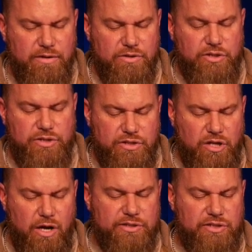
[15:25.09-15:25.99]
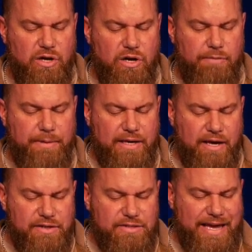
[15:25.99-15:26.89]
Just as Thomas saw,
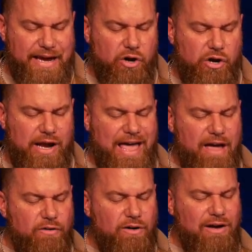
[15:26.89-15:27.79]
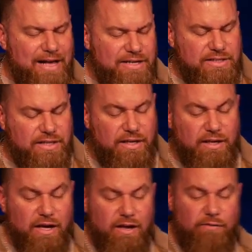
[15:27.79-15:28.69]
because they are an everlasting
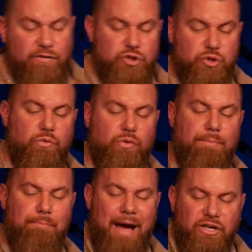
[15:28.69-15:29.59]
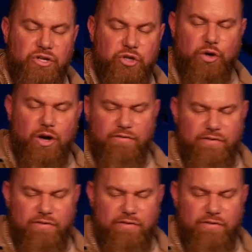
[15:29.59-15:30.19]
visual reminder of